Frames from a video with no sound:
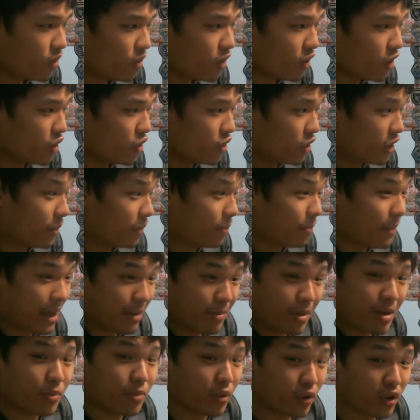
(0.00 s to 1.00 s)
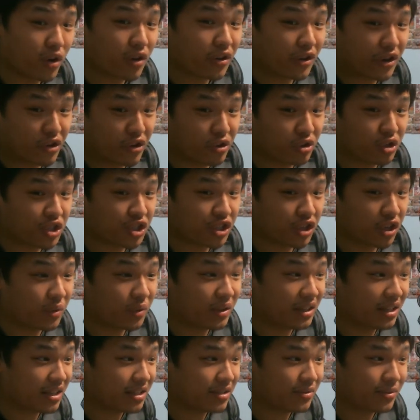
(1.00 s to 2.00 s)
you know, maybe put on a good show in
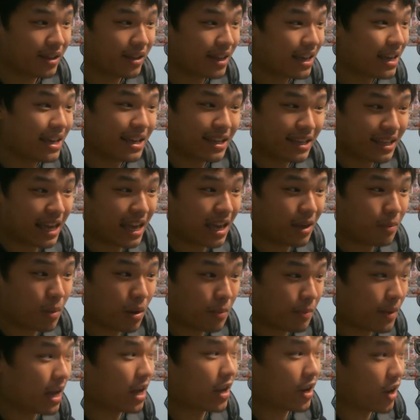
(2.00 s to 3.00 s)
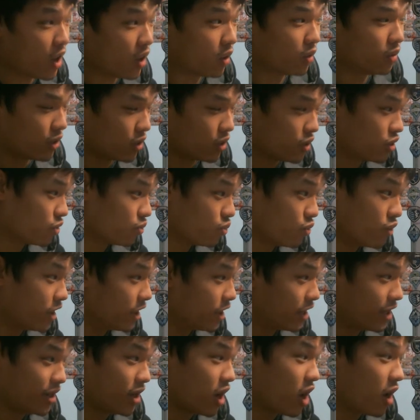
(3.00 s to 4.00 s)
this game. I mean, I know there's really
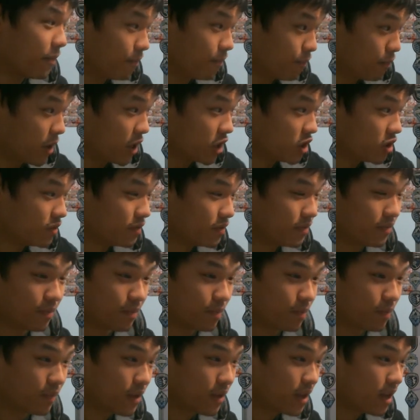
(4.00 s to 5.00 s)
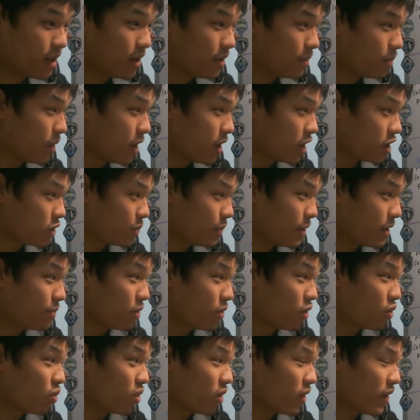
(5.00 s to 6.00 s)
not much people
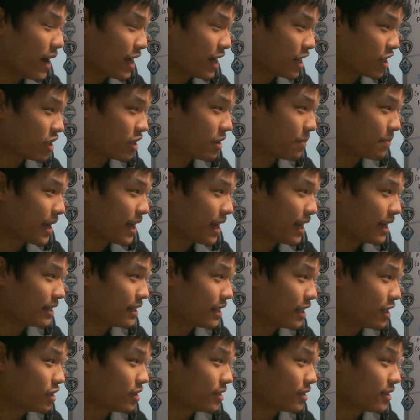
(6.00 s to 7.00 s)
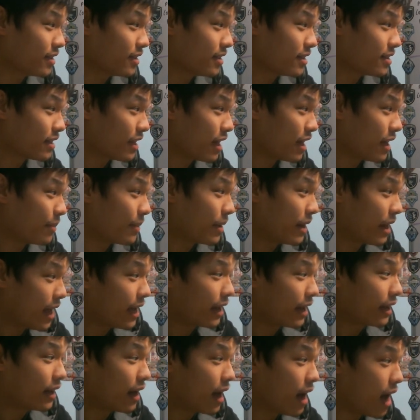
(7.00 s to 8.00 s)
will actually pay attention to this game, and
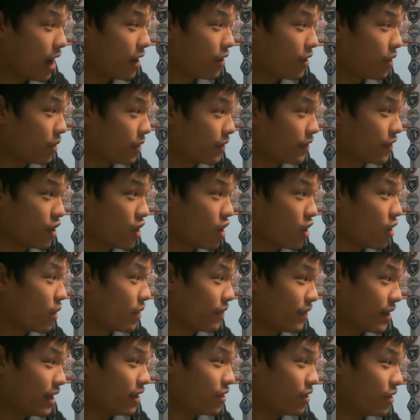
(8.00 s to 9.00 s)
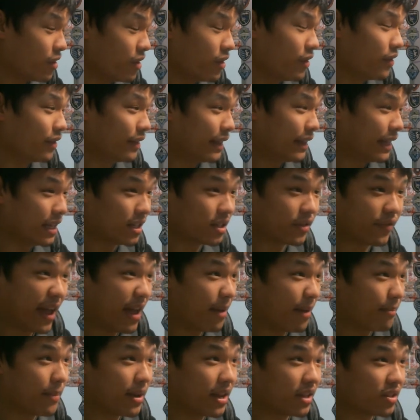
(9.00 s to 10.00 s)
heck, I don't even know if either of these fan
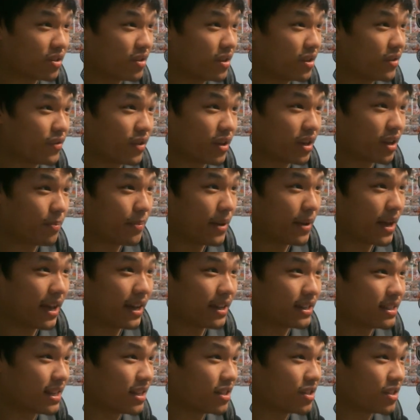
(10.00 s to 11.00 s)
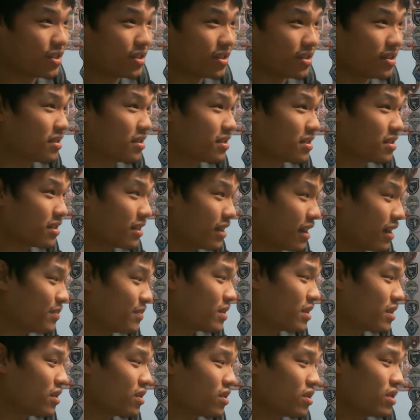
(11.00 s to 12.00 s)
bases are even going to pay attention to this game,
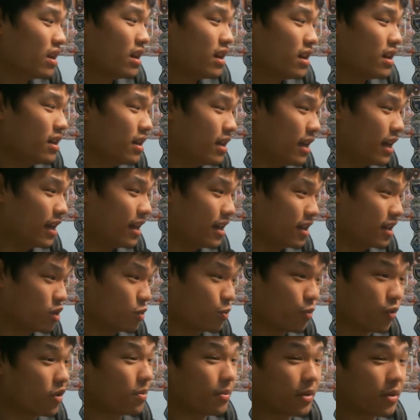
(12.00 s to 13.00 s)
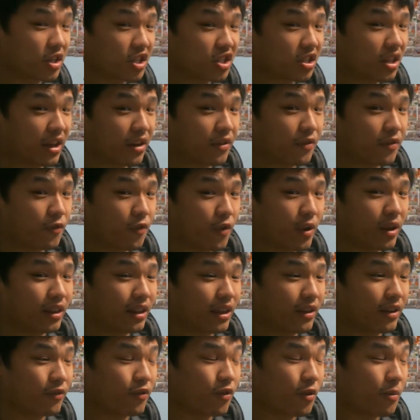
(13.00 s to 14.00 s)
since it's pretty much like a friendly
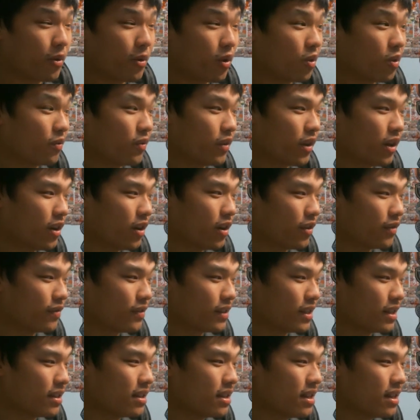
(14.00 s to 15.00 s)
for both of the